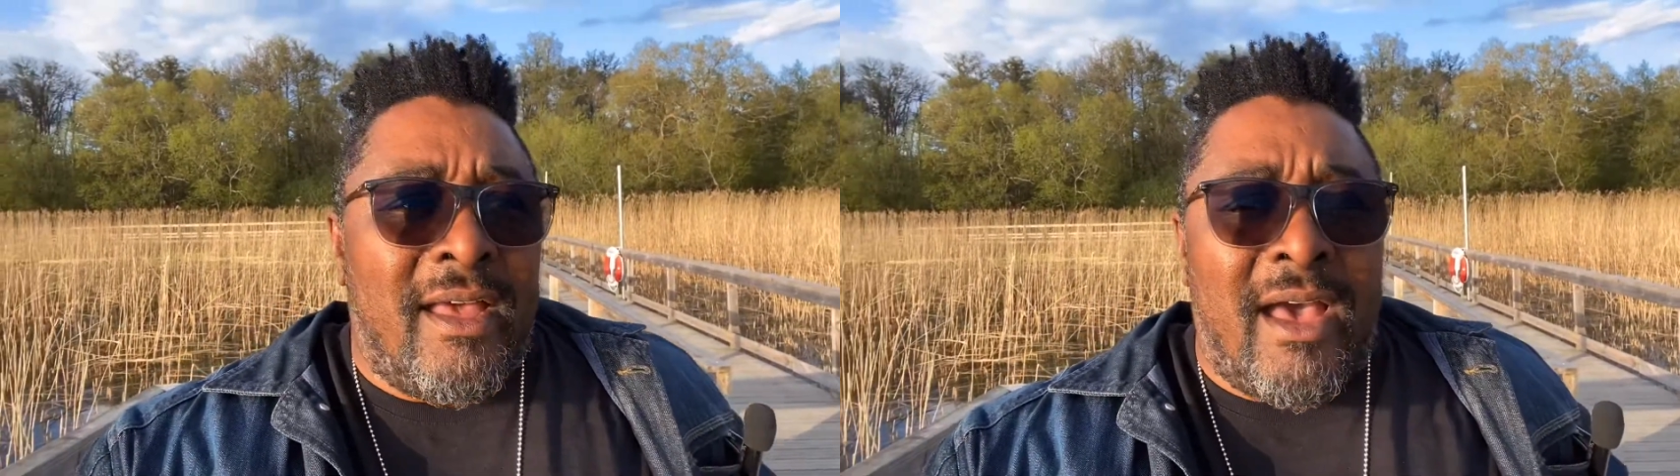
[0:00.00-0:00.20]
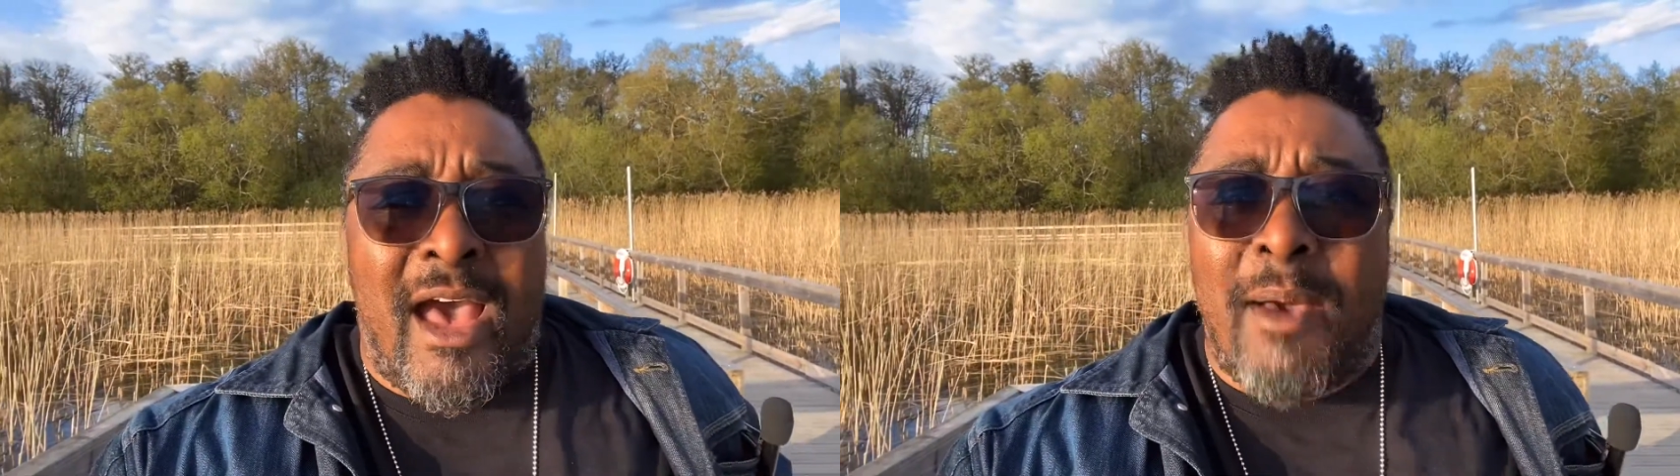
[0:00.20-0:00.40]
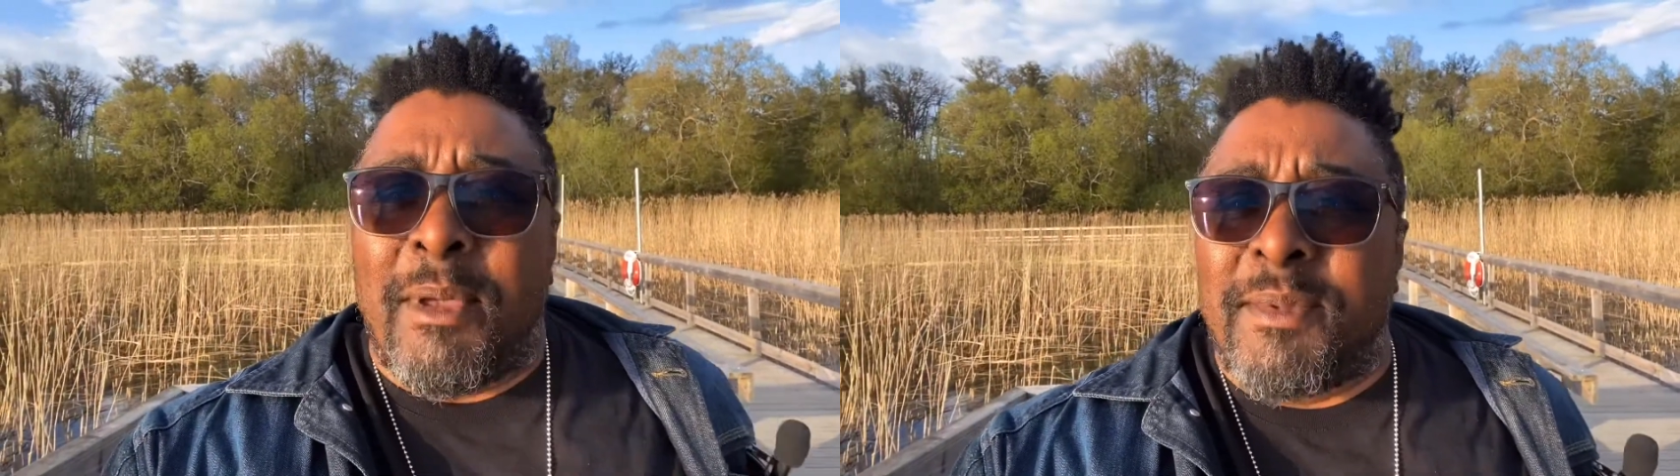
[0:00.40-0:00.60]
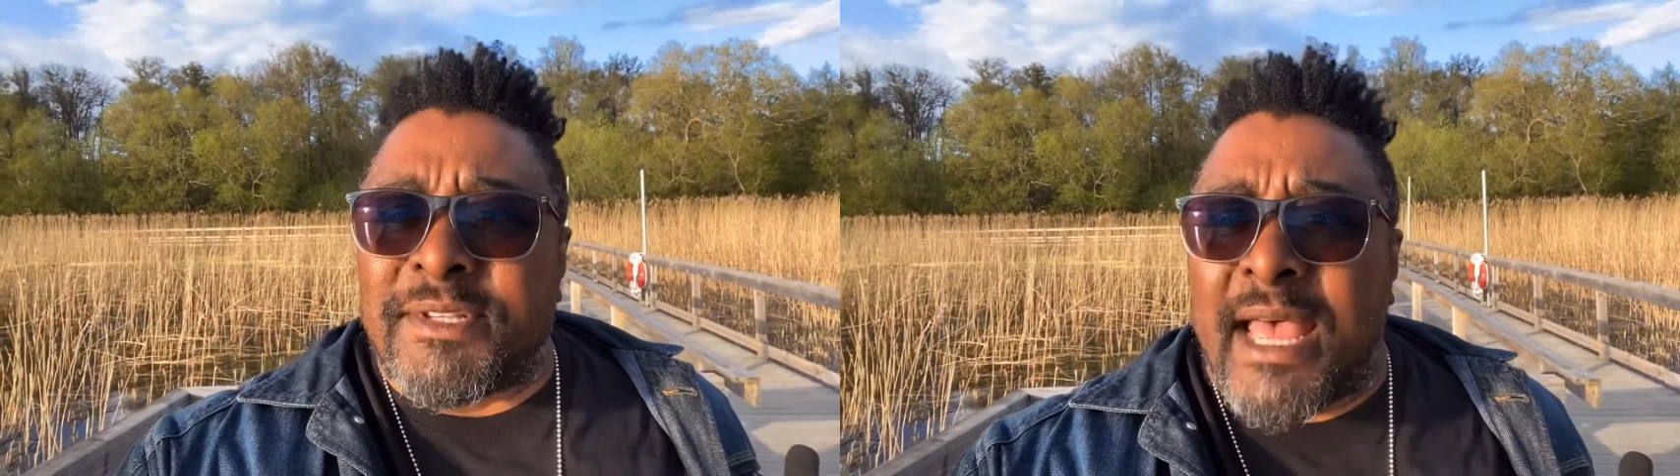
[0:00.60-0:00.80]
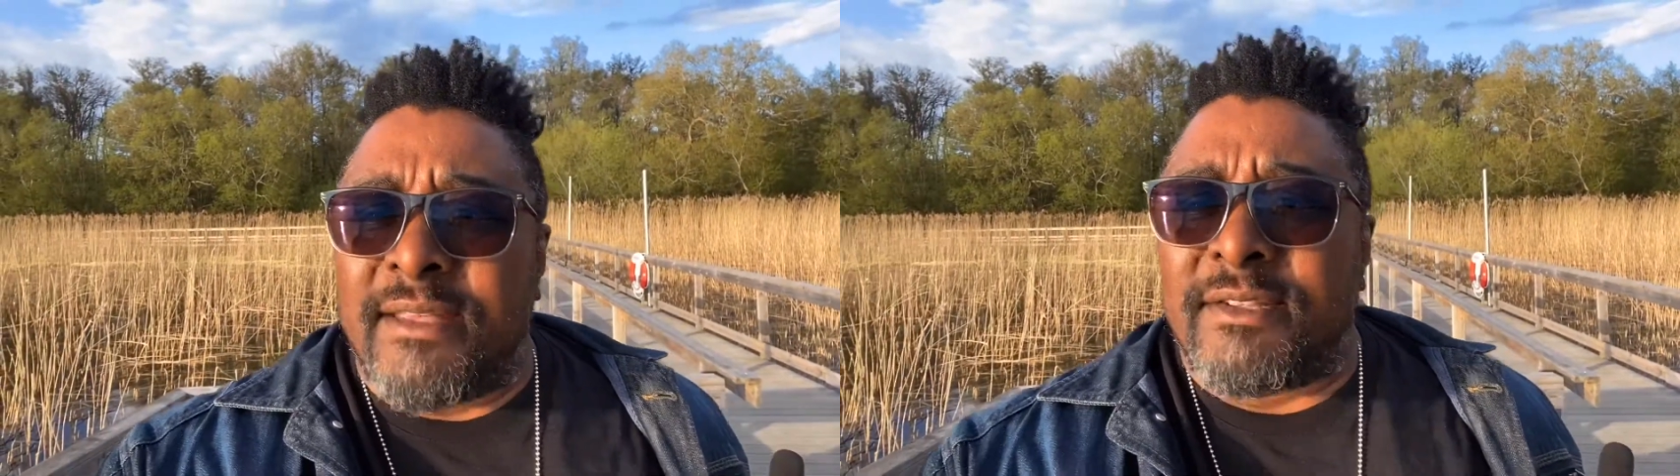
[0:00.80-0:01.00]
And
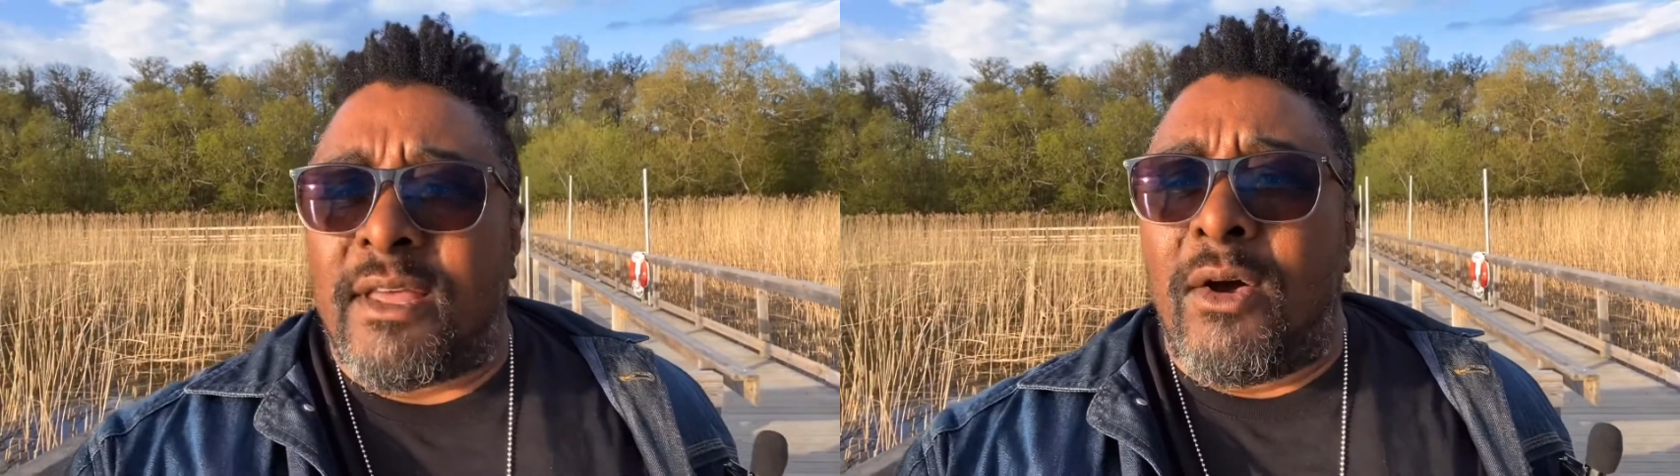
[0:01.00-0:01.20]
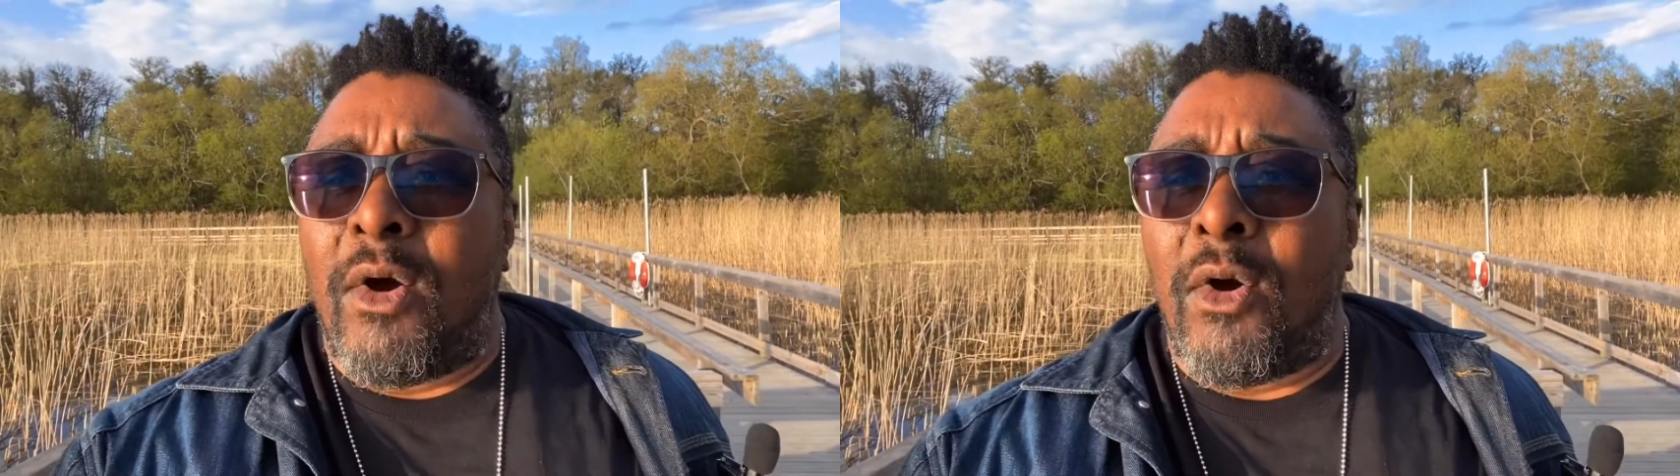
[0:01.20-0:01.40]
besides the whole